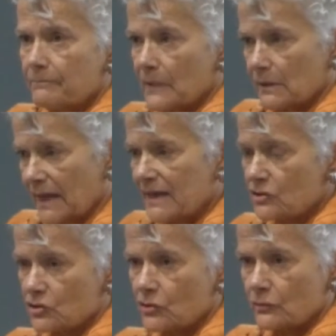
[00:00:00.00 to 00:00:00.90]
letting
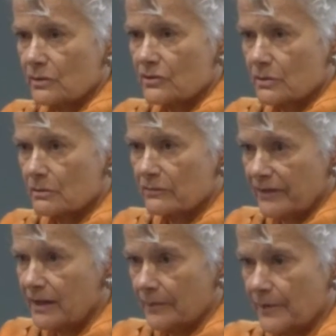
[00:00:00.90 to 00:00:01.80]
students
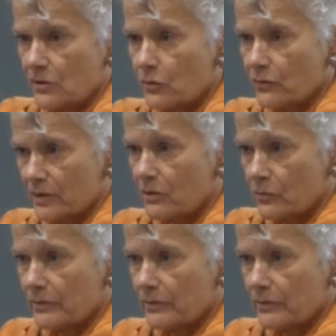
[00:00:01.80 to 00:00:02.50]
develop and do their own